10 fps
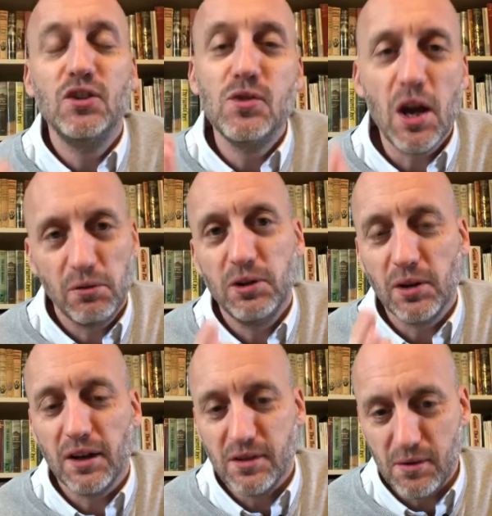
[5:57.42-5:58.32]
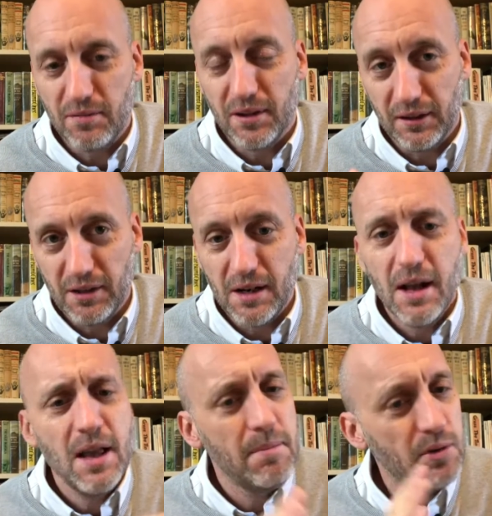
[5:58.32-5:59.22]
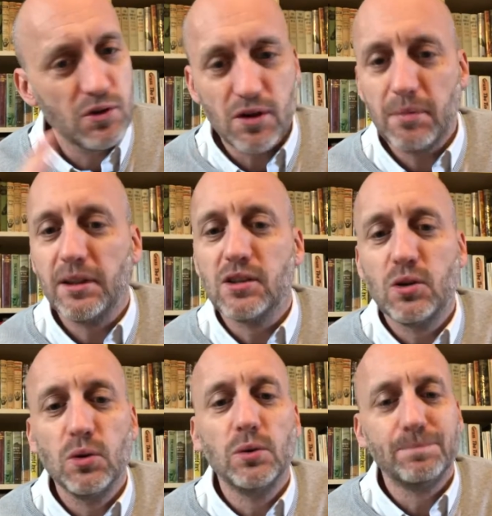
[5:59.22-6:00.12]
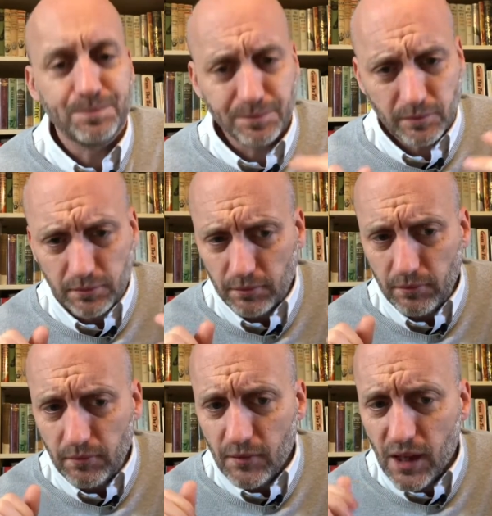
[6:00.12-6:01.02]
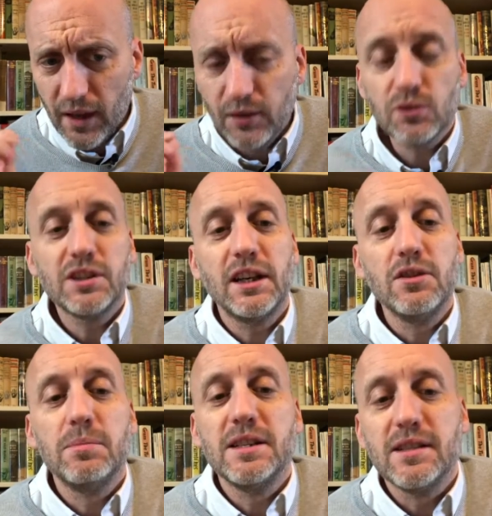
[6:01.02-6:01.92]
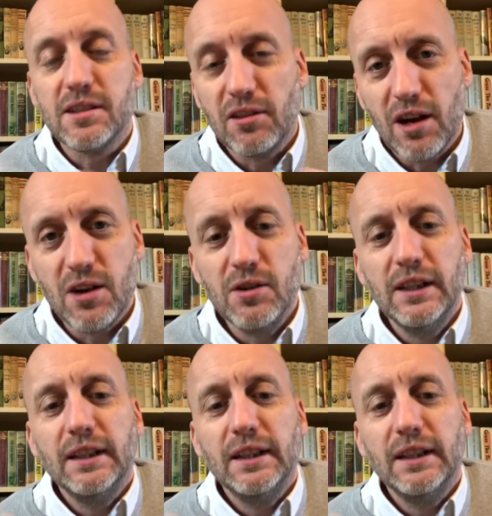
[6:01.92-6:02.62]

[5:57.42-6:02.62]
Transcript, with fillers: you know you can't do everything, right? Bootstrapping is cool. In order to get your business to grow,